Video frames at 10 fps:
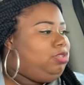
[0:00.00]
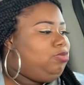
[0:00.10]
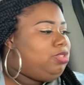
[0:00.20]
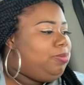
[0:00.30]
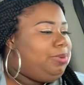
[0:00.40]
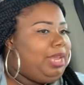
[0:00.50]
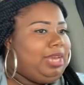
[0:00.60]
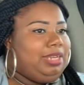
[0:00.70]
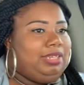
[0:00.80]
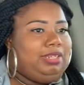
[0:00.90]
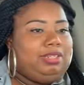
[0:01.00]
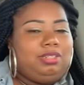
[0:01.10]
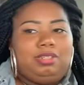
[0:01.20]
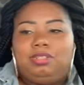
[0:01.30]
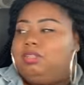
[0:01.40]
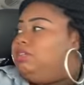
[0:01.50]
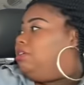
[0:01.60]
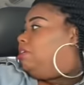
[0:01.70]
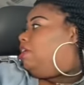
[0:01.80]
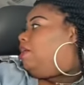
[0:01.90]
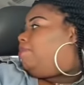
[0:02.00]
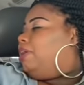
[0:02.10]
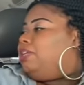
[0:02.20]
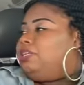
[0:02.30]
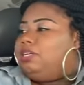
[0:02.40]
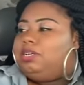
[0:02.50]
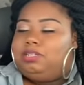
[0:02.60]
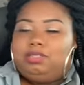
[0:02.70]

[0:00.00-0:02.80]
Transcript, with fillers: You's complaining. I'm right in there.